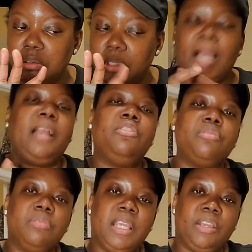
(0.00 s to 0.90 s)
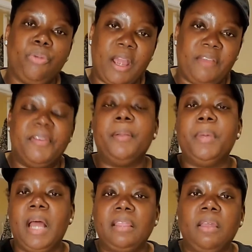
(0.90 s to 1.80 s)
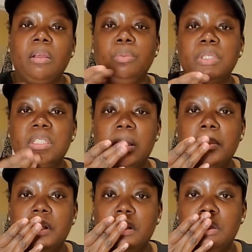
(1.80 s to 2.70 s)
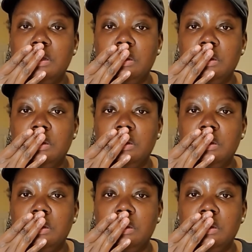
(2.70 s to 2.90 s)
I ain't gonna get graphic, but I thought it was some of the